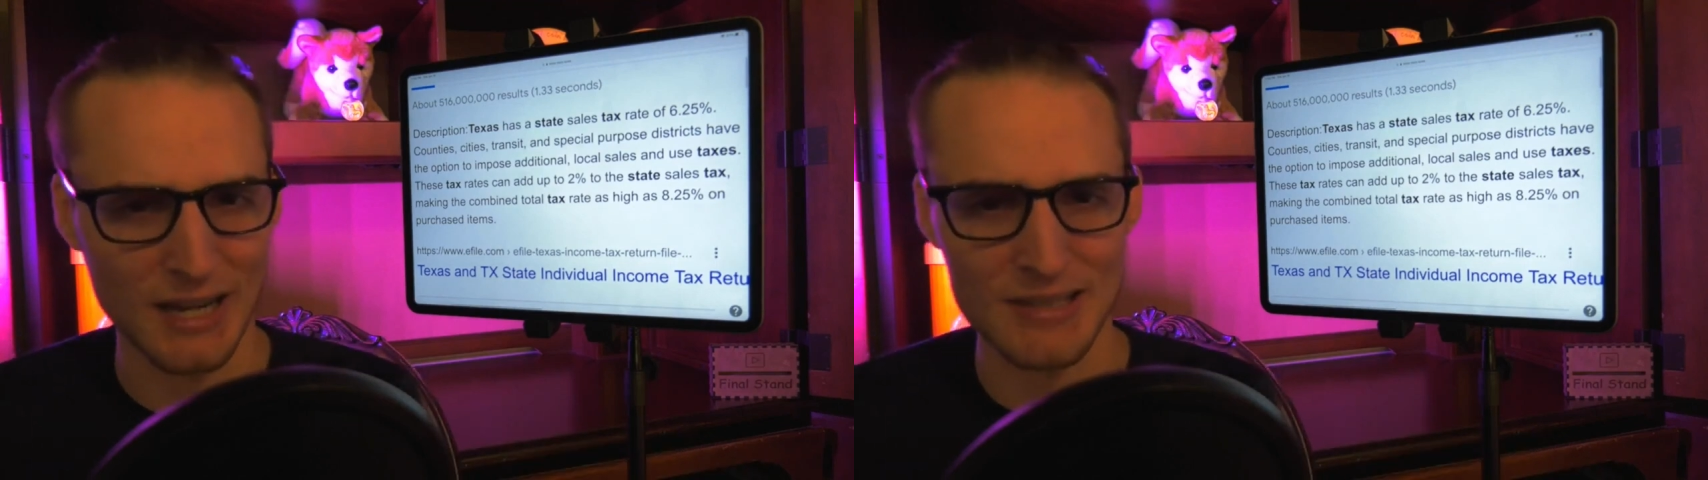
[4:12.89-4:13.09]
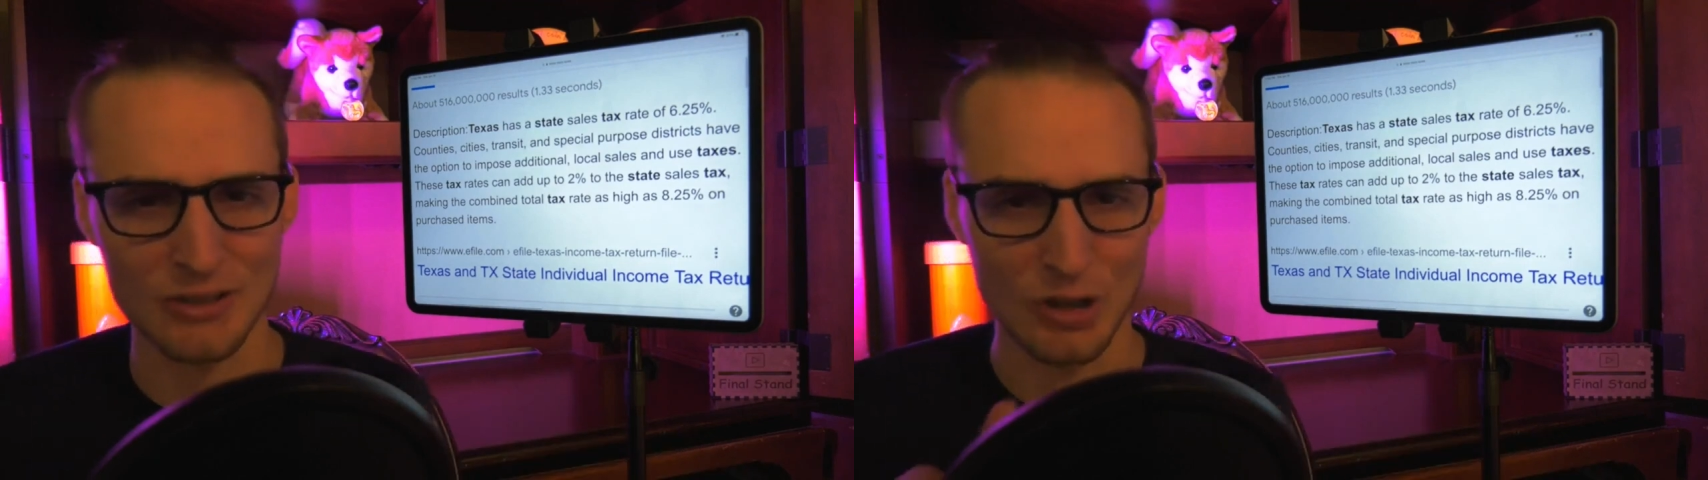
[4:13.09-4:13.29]

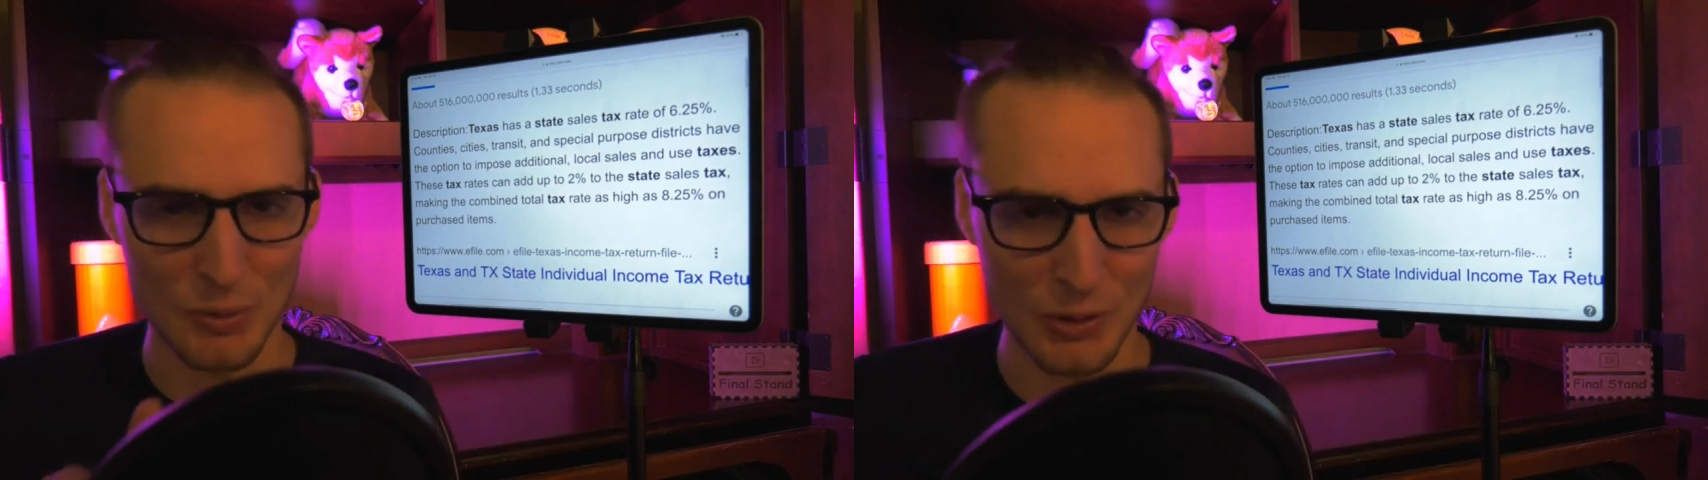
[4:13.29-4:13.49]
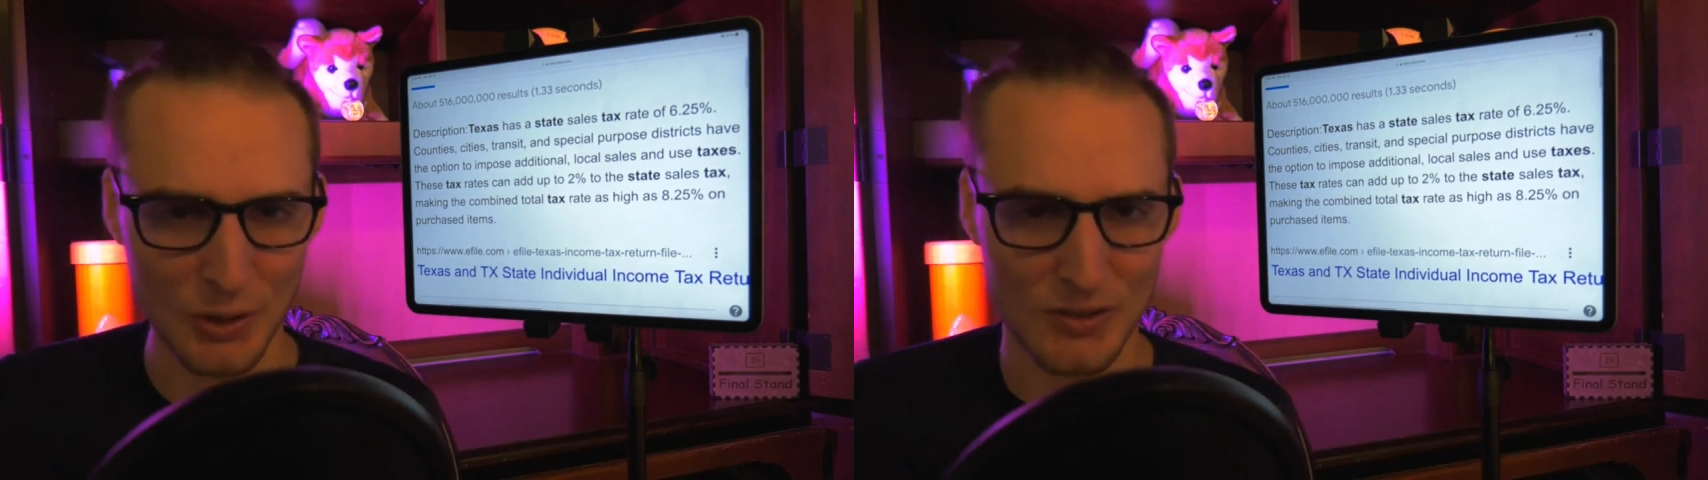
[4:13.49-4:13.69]
as a
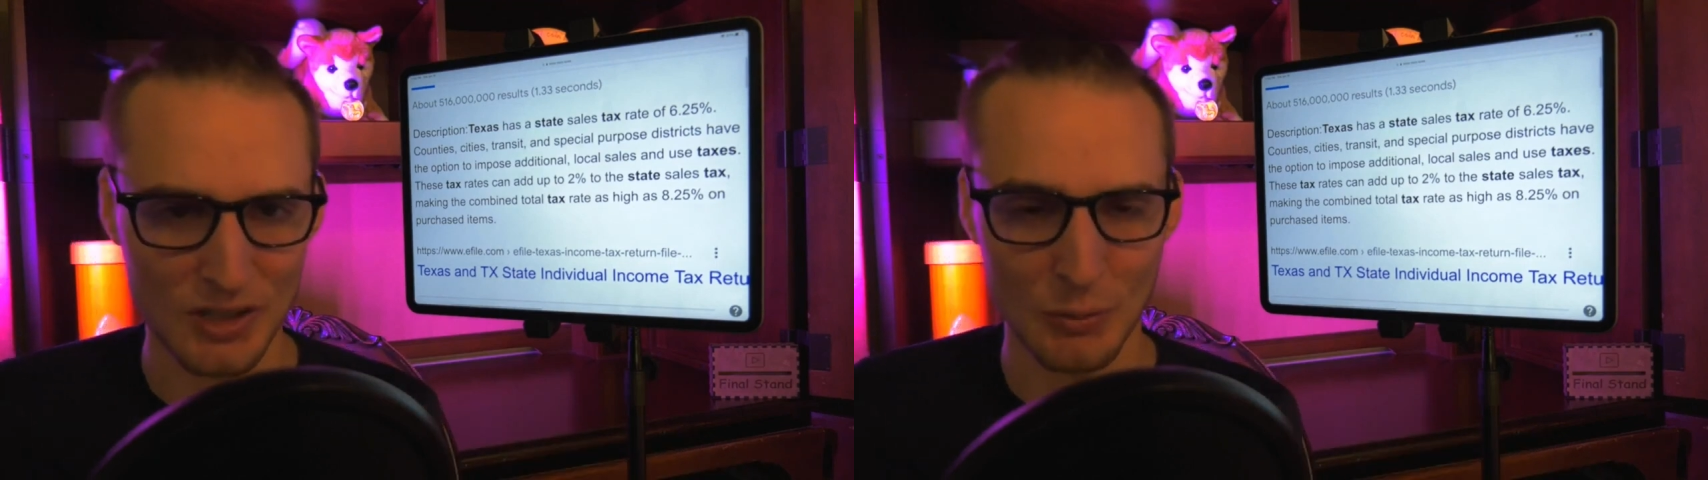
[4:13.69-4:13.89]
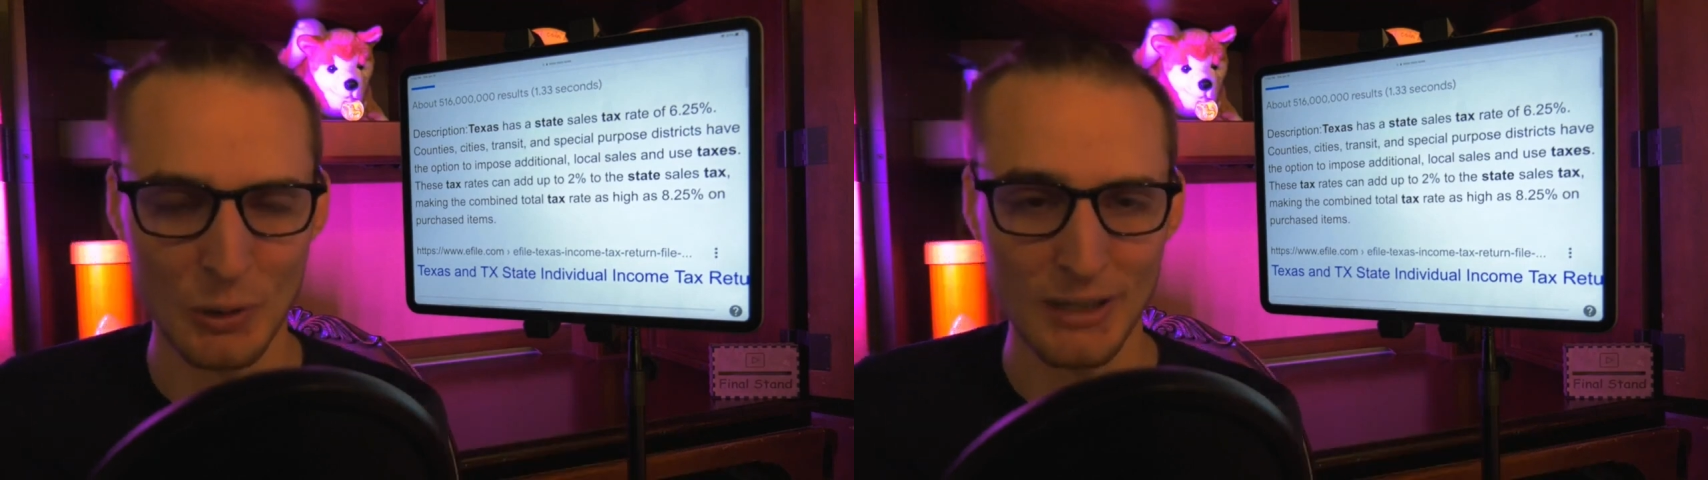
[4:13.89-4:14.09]
cryptocurrency
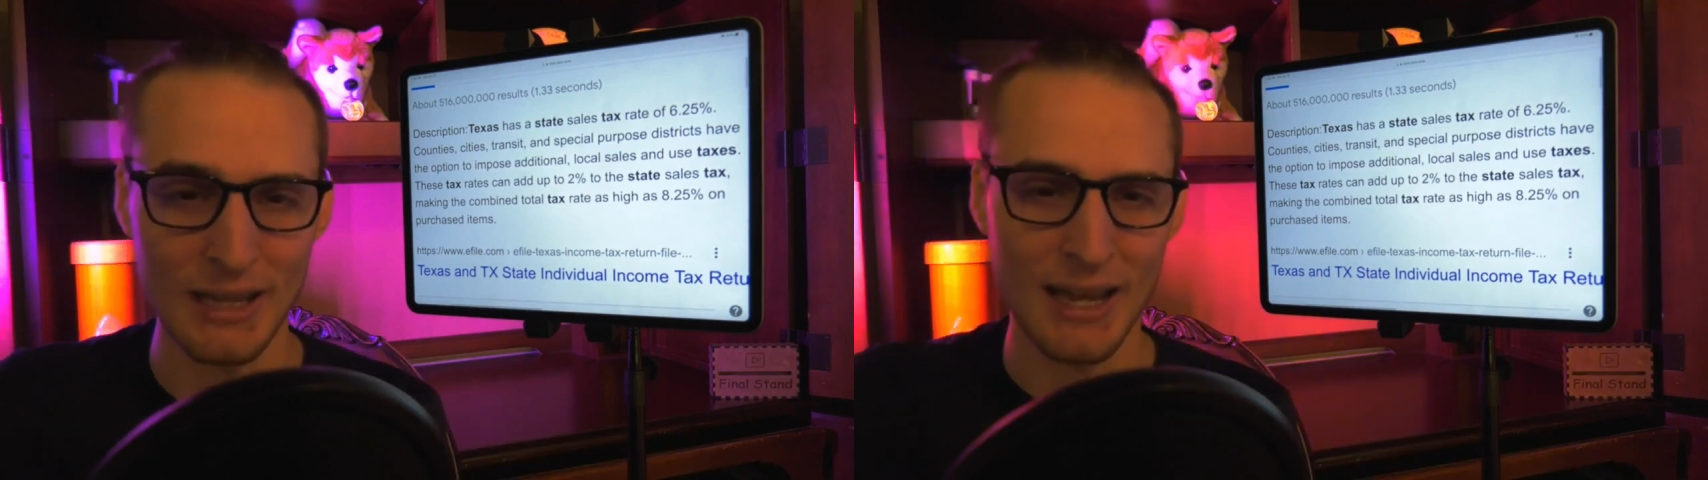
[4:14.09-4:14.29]
community